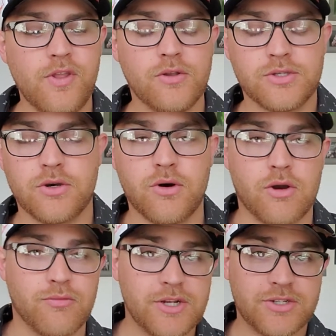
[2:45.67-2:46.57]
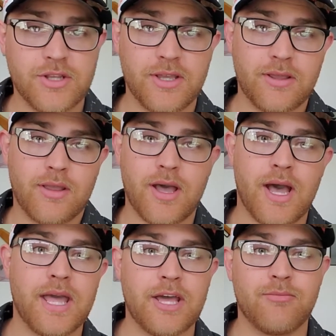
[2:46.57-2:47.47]
So originally,
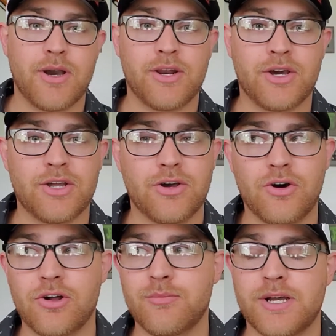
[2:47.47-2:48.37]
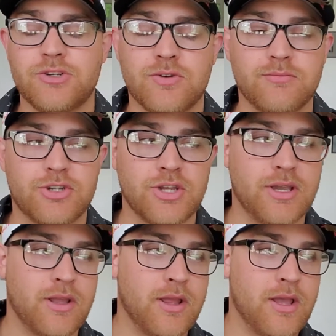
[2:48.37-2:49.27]
I had mine on my dream
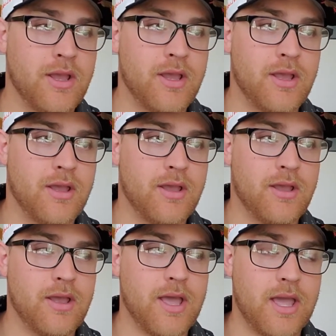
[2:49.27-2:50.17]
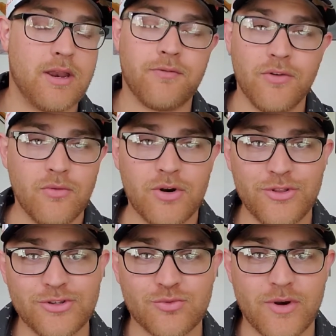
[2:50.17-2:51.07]
sheet, and if you're one of
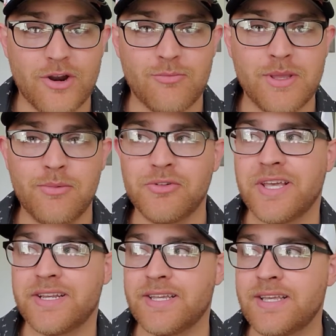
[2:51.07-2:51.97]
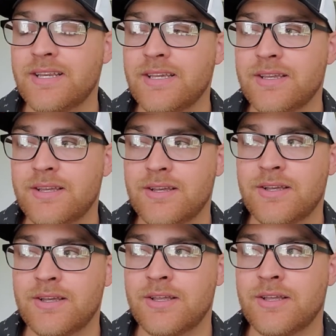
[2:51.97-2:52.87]
those rare people that did,
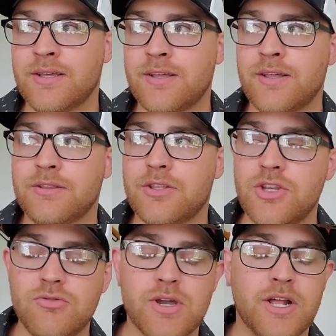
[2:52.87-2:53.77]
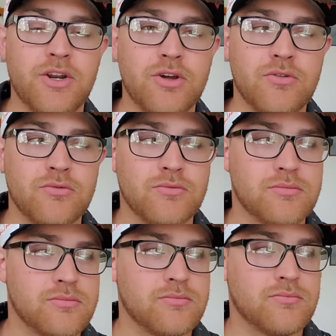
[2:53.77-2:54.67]
then you kind of know,
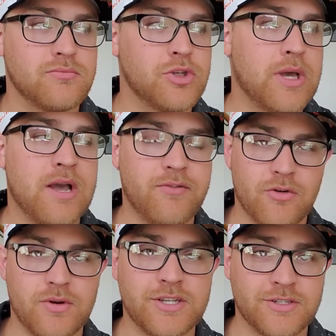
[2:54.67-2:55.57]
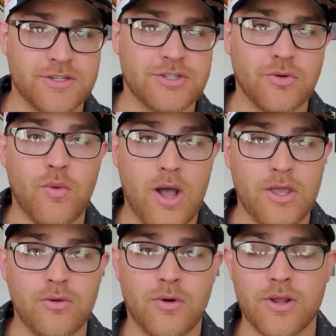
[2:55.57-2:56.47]
you have your reasons as to why
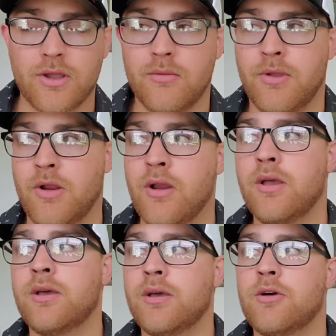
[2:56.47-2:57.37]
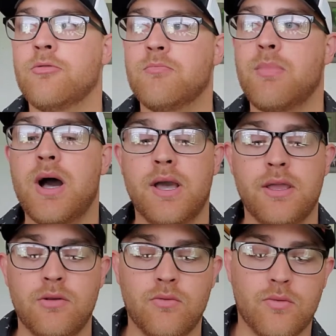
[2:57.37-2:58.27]
you want to come here.
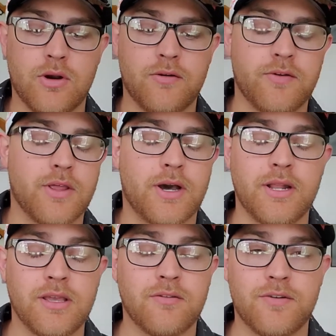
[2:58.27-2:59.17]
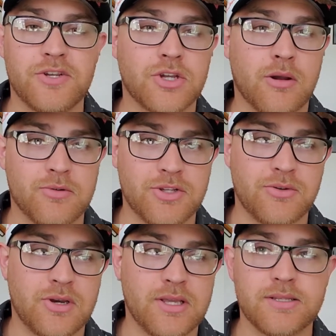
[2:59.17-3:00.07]
Mine were for the hunting and fishing
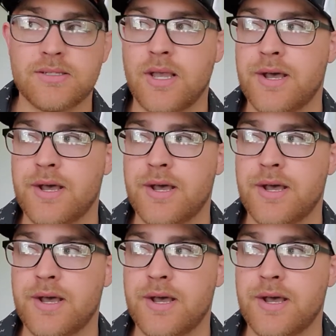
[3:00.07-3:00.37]
opportunities.